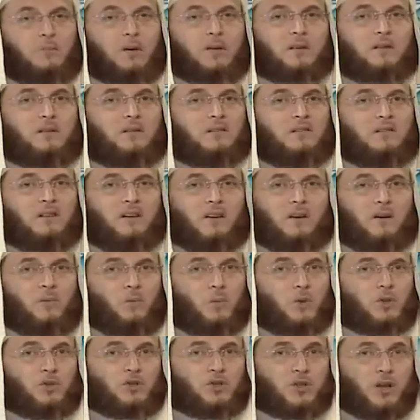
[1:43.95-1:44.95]
But
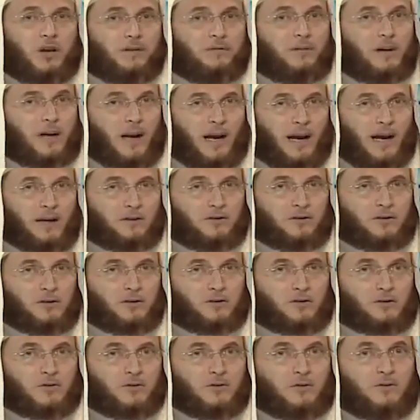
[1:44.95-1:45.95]
whichever Hajj
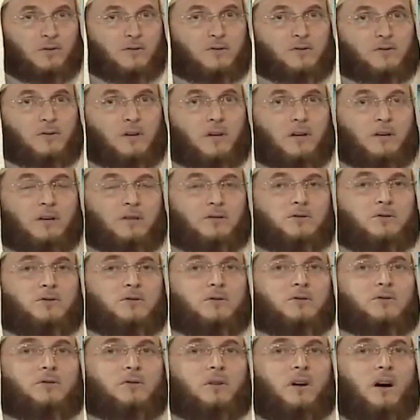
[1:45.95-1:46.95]
you choose, you
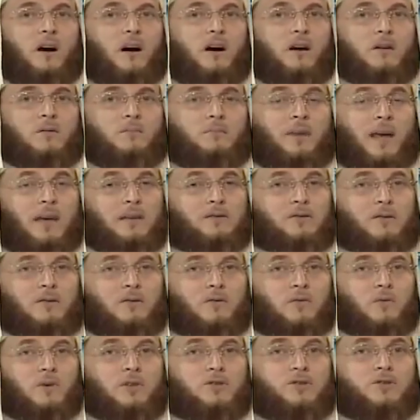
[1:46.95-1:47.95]
choose on, based
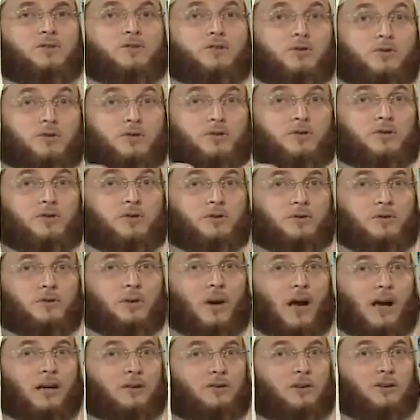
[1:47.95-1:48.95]
on what suits
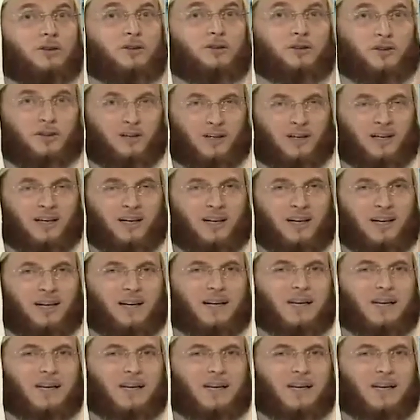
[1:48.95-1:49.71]
your itinerary.